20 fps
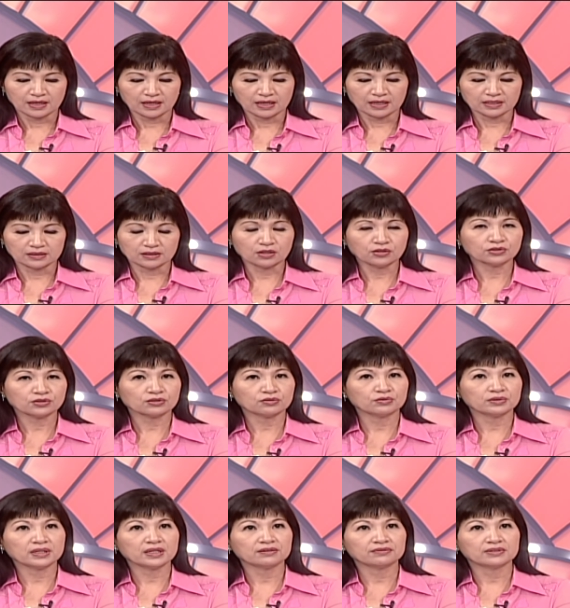And also
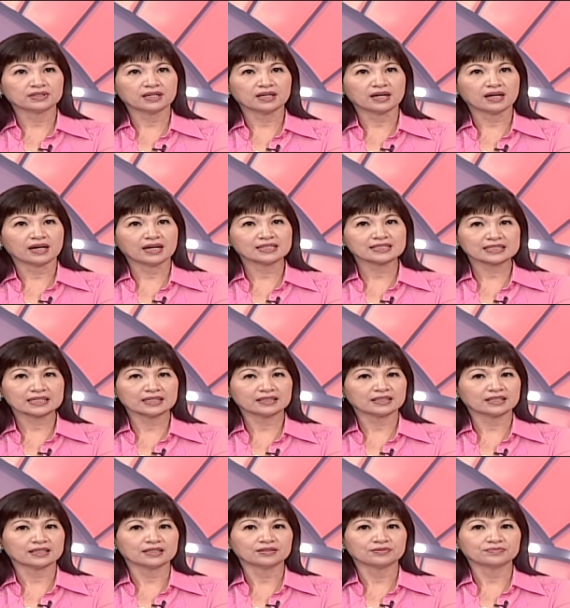we have the
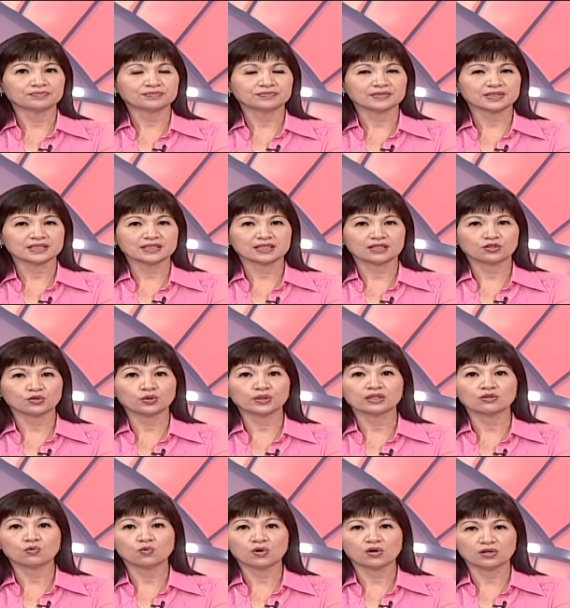escada. That's a
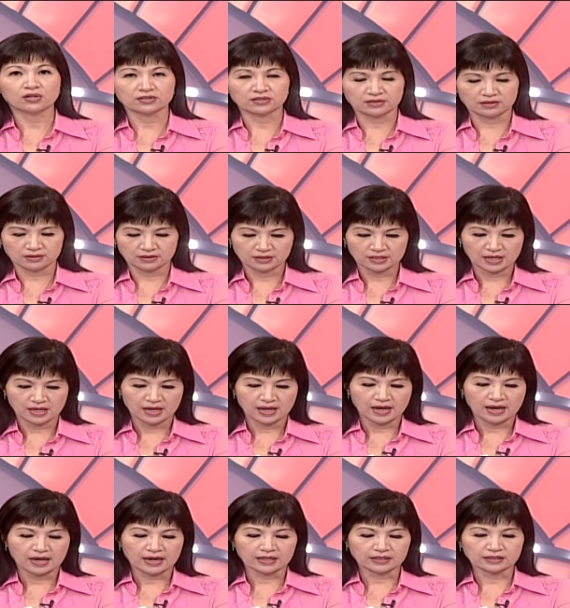quick waltz.
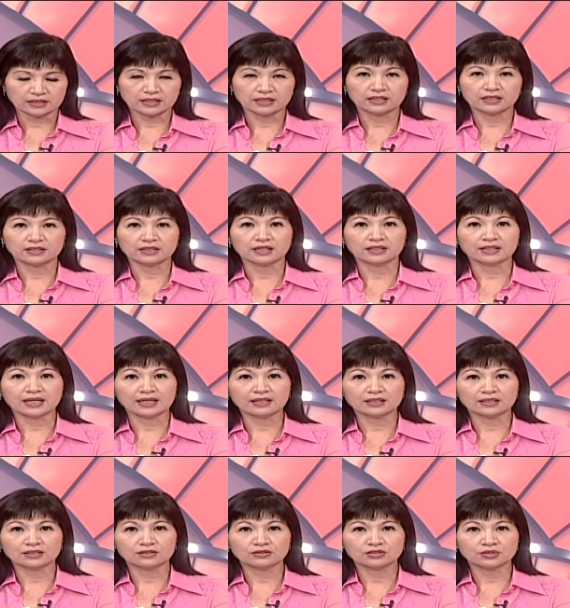And uh,
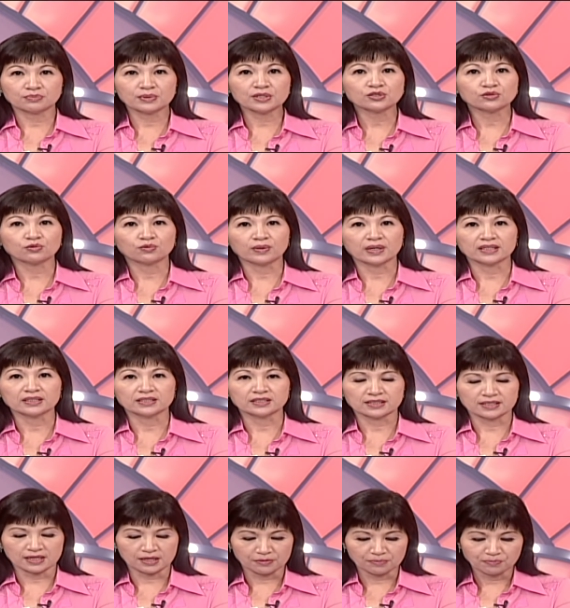another special one
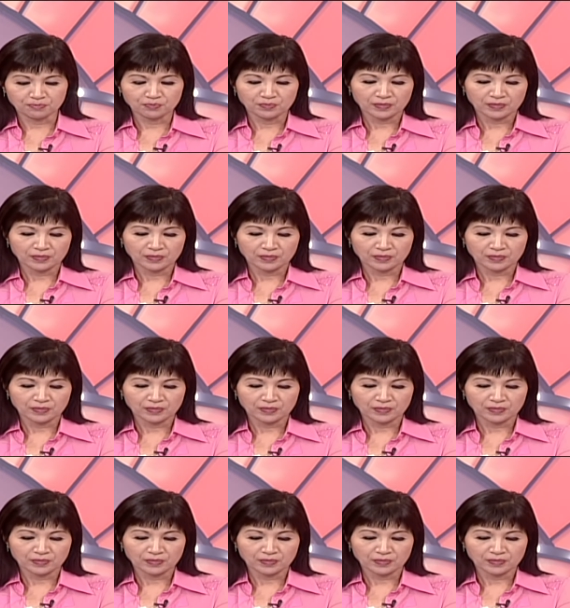is uh,